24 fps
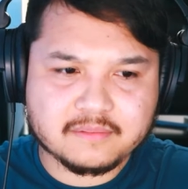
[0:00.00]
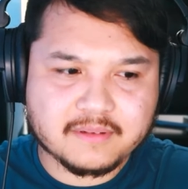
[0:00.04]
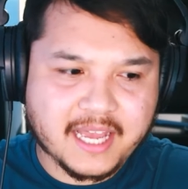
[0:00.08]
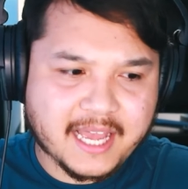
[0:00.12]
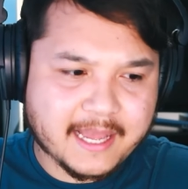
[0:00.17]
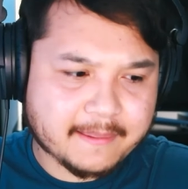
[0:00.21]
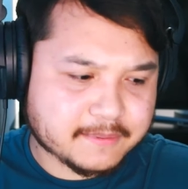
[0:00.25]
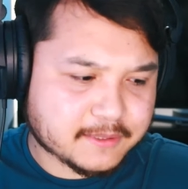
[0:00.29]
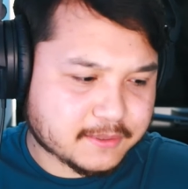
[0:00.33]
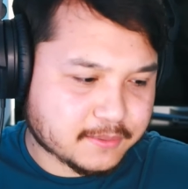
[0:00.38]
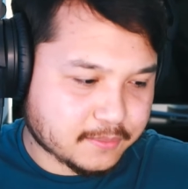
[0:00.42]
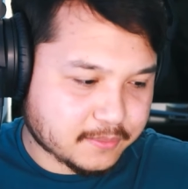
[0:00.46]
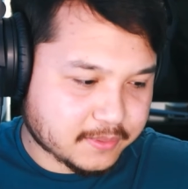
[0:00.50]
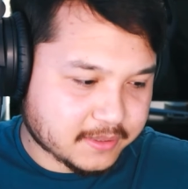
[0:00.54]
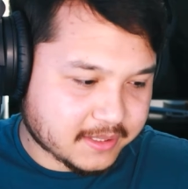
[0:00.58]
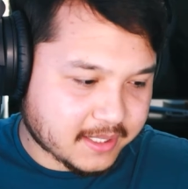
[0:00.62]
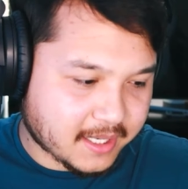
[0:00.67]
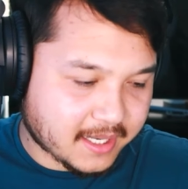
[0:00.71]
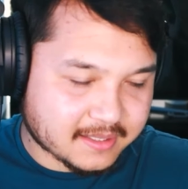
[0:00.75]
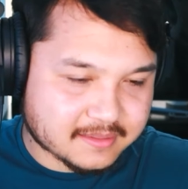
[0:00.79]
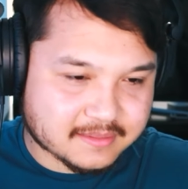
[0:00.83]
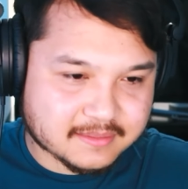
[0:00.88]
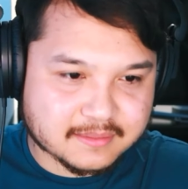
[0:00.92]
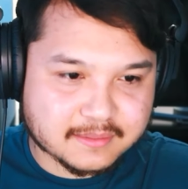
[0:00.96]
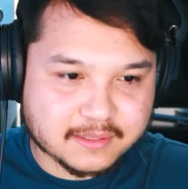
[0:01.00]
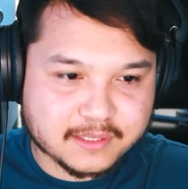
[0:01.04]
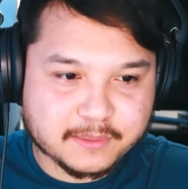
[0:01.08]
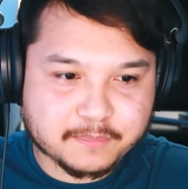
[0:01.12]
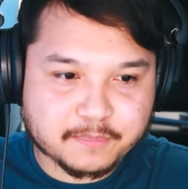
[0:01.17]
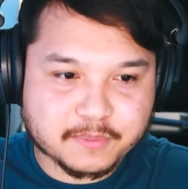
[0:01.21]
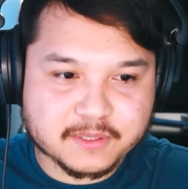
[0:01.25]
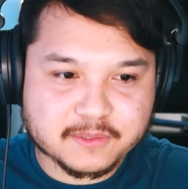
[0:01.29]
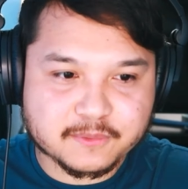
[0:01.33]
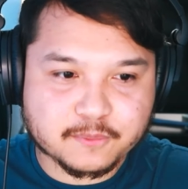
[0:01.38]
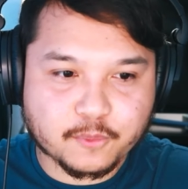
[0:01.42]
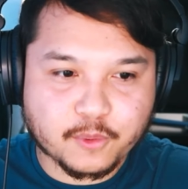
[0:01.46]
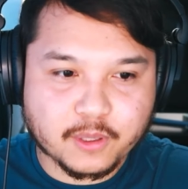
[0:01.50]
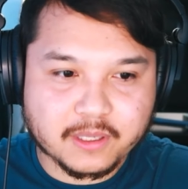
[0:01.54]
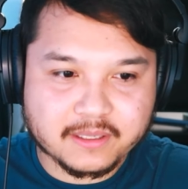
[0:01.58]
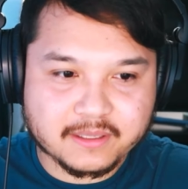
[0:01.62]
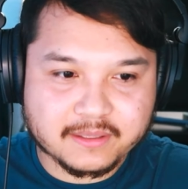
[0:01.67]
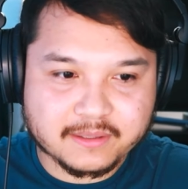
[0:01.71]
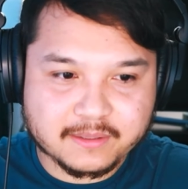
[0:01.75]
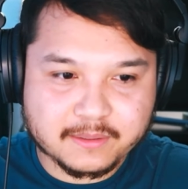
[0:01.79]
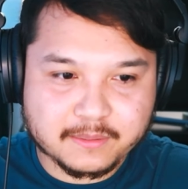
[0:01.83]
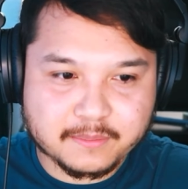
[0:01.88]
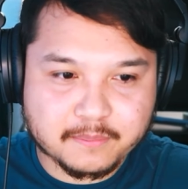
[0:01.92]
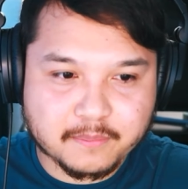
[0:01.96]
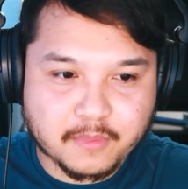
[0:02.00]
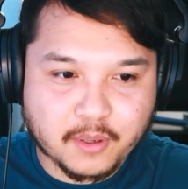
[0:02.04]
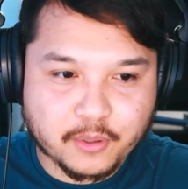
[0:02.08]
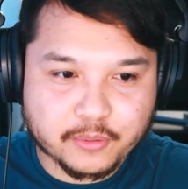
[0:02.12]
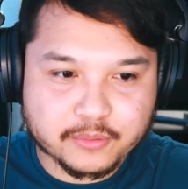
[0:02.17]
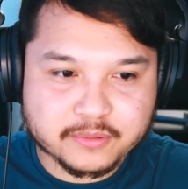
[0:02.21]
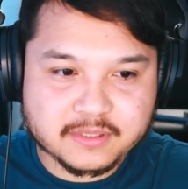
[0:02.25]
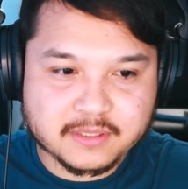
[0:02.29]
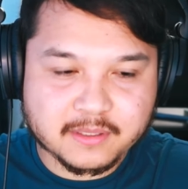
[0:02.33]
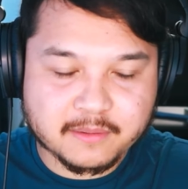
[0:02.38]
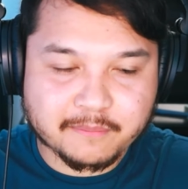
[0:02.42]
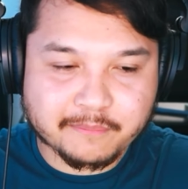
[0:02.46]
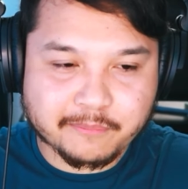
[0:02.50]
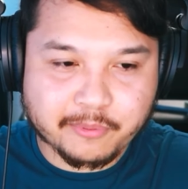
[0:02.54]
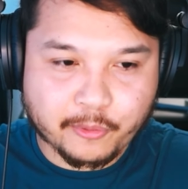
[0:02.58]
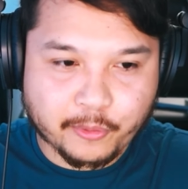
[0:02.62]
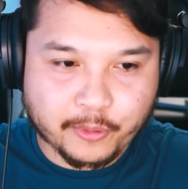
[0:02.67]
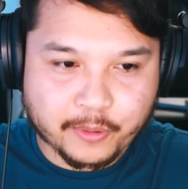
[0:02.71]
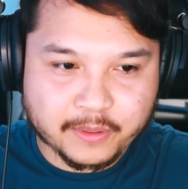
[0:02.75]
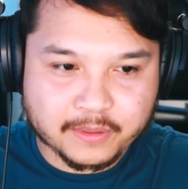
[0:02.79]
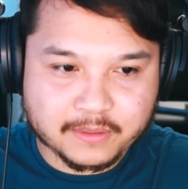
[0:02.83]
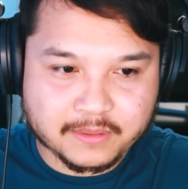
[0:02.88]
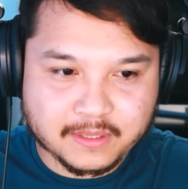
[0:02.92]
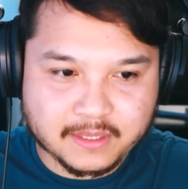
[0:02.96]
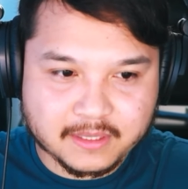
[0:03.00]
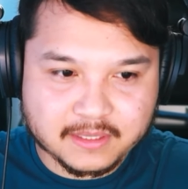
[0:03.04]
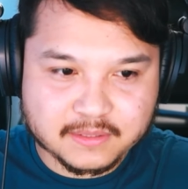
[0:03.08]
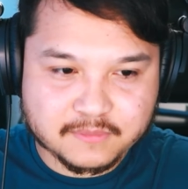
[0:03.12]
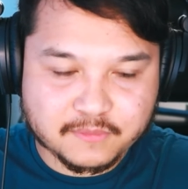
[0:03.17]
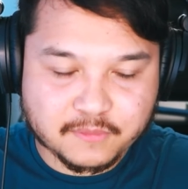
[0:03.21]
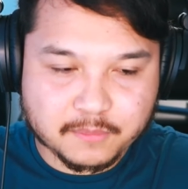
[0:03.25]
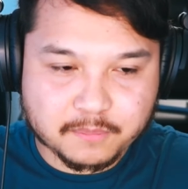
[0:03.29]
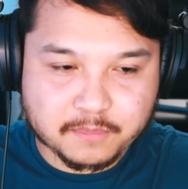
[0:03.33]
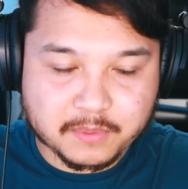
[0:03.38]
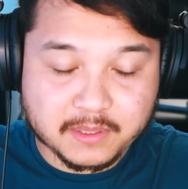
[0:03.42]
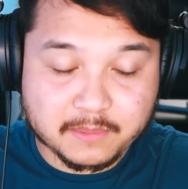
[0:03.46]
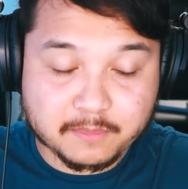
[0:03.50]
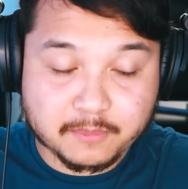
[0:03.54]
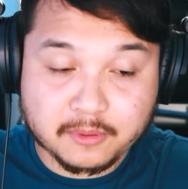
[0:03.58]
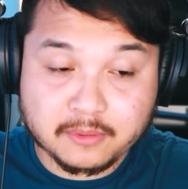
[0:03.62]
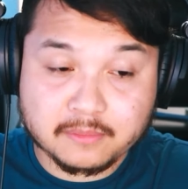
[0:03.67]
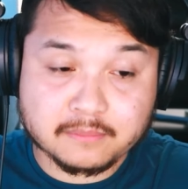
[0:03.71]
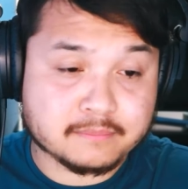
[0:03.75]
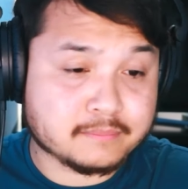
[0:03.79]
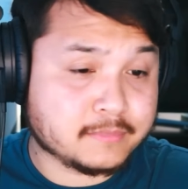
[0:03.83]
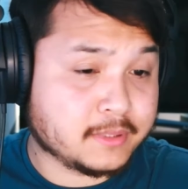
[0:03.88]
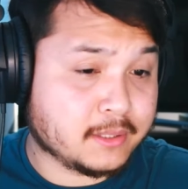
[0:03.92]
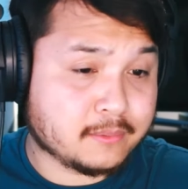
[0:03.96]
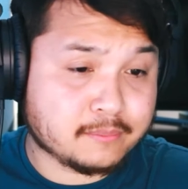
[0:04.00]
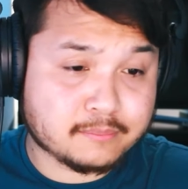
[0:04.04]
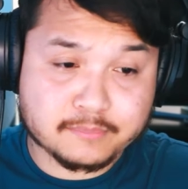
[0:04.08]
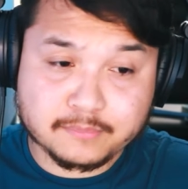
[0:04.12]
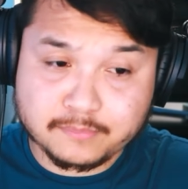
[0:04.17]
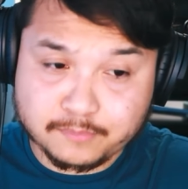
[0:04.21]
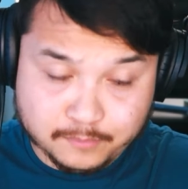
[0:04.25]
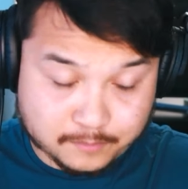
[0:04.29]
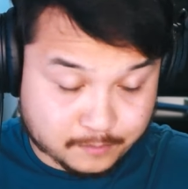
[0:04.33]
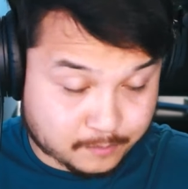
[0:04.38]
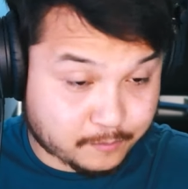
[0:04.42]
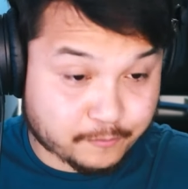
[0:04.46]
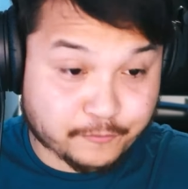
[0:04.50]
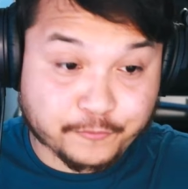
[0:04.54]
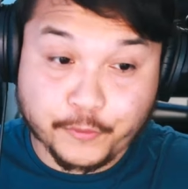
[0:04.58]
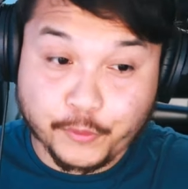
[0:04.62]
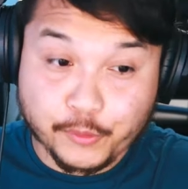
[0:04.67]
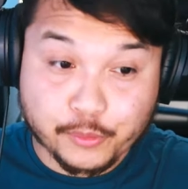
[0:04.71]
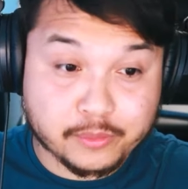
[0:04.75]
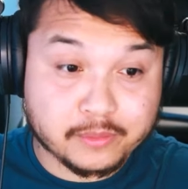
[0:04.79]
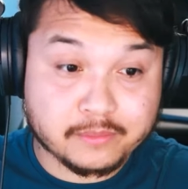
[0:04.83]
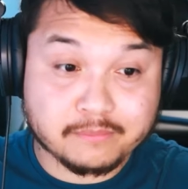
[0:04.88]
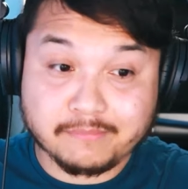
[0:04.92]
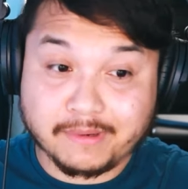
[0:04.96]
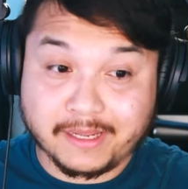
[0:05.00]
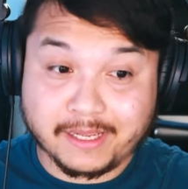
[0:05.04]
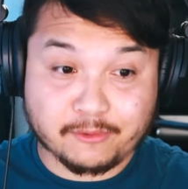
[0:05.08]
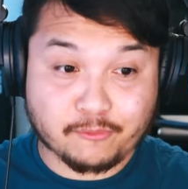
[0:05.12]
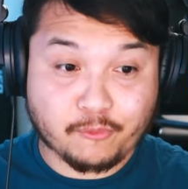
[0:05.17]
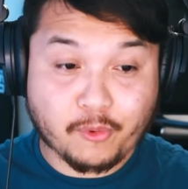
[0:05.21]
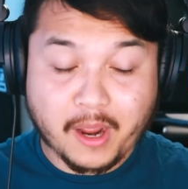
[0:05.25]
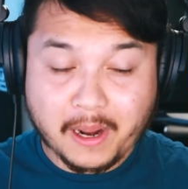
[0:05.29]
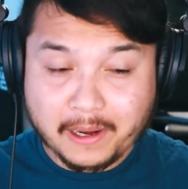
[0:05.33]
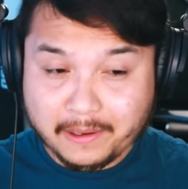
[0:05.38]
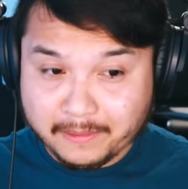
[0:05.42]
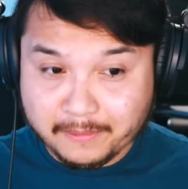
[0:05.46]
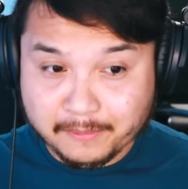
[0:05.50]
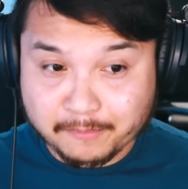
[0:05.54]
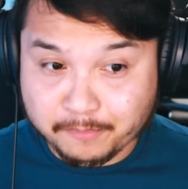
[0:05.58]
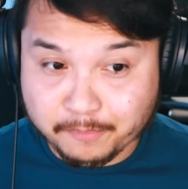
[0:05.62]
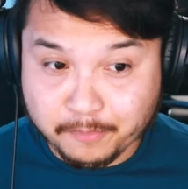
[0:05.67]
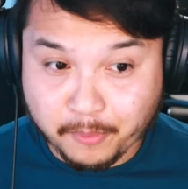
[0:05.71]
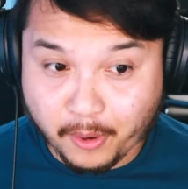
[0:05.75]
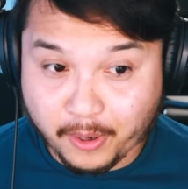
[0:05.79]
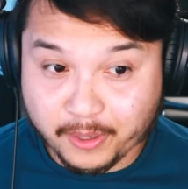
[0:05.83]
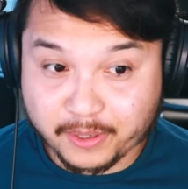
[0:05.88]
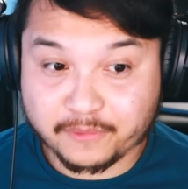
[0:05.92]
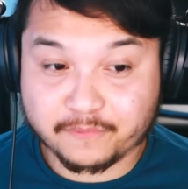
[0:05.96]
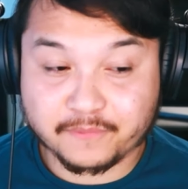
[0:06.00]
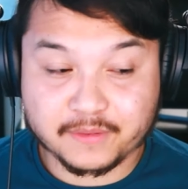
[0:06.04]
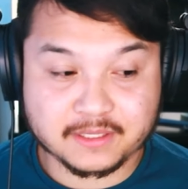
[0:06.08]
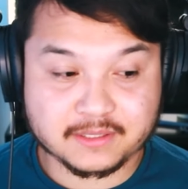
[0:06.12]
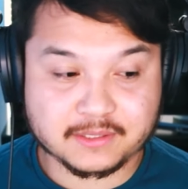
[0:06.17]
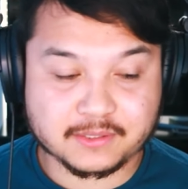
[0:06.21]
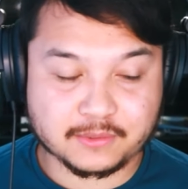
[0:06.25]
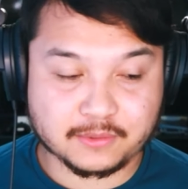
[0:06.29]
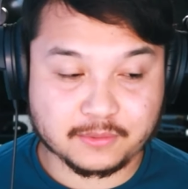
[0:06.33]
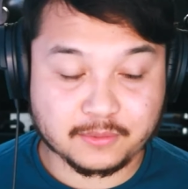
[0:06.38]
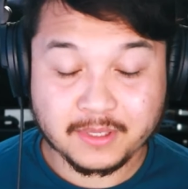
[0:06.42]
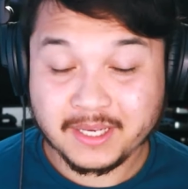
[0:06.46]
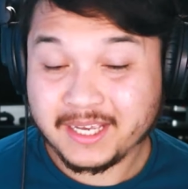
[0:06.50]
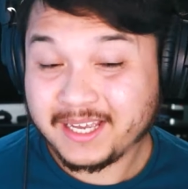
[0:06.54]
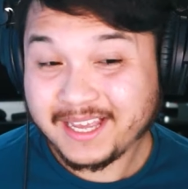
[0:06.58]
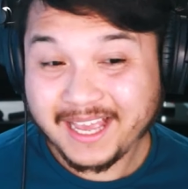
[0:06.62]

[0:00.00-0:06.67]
absolutely not. No. Oh. Sleep is one of the most important things for people. You know, food and water part of it too.